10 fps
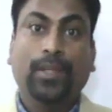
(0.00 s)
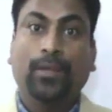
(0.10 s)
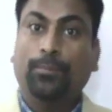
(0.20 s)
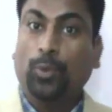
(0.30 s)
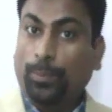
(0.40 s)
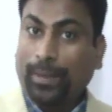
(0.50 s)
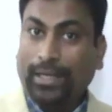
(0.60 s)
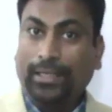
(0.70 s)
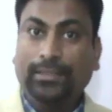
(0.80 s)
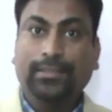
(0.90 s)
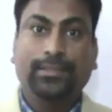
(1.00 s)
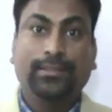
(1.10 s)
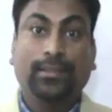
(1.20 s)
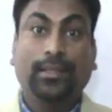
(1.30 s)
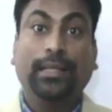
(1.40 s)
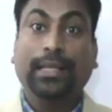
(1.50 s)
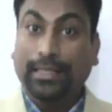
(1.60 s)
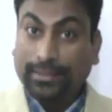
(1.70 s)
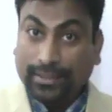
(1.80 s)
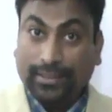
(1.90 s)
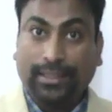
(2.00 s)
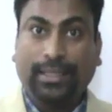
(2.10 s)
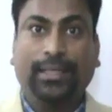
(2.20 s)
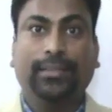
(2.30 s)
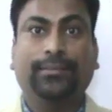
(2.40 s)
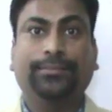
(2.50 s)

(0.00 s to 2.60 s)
mobiles, internet.